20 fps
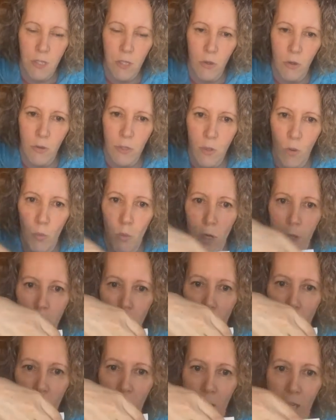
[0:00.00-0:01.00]
So it was a
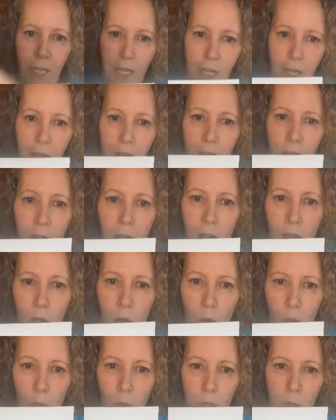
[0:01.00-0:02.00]
wood border here,
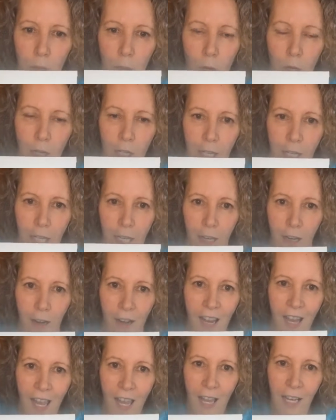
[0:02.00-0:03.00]
a wood border here,